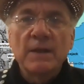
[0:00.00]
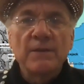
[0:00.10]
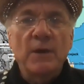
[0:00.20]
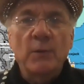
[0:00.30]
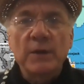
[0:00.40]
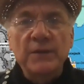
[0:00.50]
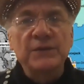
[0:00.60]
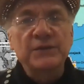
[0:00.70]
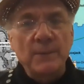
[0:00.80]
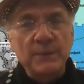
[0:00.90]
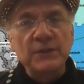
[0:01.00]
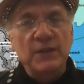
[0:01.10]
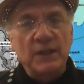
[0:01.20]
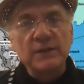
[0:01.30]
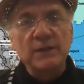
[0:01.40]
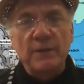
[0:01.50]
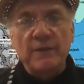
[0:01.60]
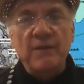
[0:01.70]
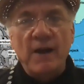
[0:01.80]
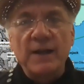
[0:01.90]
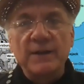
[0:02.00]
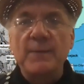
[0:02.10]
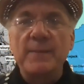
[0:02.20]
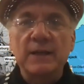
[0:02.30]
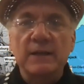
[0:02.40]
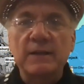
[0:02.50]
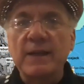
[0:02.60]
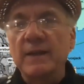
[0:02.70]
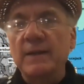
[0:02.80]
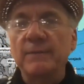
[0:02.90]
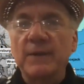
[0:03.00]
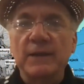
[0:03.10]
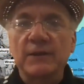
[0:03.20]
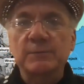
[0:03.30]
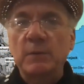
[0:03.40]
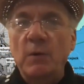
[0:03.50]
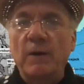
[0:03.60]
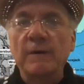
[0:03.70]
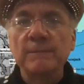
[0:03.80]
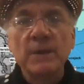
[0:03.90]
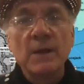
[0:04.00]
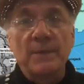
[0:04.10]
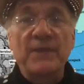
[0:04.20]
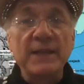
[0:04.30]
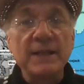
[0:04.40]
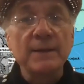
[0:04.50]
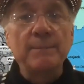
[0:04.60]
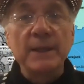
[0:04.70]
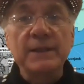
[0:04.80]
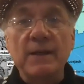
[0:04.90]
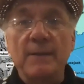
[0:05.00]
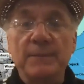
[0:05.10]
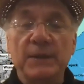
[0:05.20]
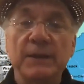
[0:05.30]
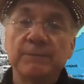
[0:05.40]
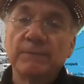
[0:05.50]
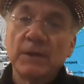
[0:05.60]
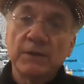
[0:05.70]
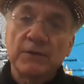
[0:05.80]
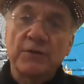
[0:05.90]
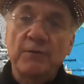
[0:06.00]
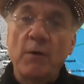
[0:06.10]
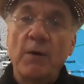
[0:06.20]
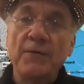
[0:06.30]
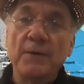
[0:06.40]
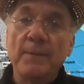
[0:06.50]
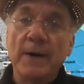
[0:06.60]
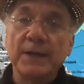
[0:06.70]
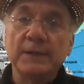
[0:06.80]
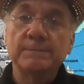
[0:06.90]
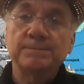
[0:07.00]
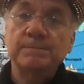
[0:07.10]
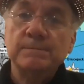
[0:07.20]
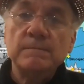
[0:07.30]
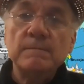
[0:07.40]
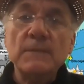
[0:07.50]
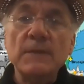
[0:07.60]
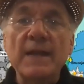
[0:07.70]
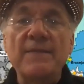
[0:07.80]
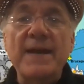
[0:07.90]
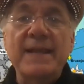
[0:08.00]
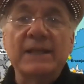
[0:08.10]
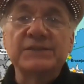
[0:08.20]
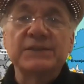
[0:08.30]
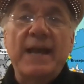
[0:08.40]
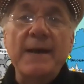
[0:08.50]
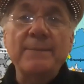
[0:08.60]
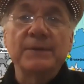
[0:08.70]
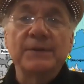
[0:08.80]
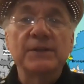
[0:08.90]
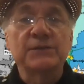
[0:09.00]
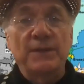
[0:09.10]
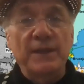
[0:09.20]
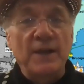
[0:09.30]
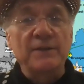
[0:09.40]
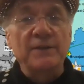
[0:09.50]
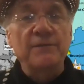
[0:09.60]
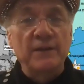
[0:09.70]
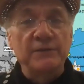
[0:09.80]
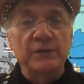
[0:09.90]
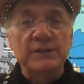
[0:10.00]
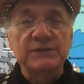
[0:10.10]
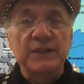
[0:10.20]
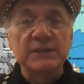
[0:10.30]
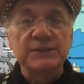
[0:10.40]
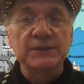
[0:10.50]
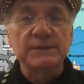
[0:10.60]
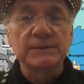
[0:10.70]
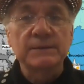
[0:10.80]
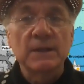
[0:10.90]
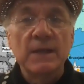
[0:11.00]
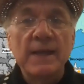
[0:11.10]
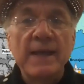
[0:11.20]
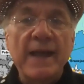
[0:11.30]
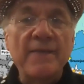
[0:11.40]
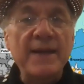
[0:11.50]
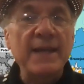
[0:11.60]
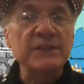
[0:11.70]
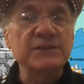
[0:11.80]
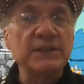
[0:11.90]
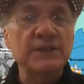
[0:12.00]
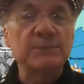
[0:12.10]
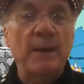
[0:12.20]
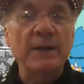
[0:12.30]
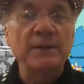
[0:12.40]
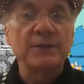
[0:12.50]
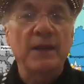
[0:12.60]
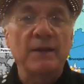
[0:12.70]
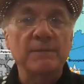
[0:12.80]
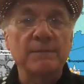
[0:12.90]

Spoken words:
they're one of these companies that, they make a claim, they explore, but they need a big company to throw in the money. And that hasn't happened. And so they got a 5-year extension, and that hasn't expired yet.